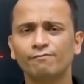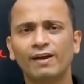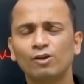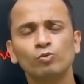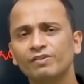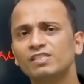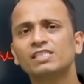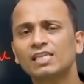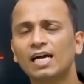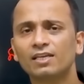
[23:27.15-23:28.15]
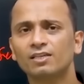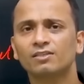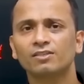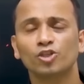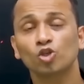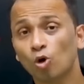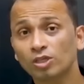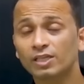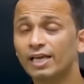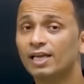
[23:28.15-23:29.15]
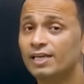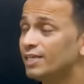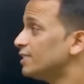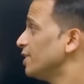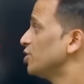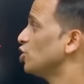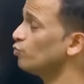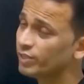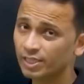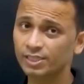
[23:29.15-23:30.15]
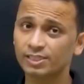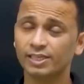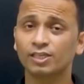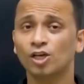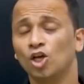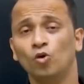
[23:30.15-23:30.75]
Why to even start your LRDI section with this set,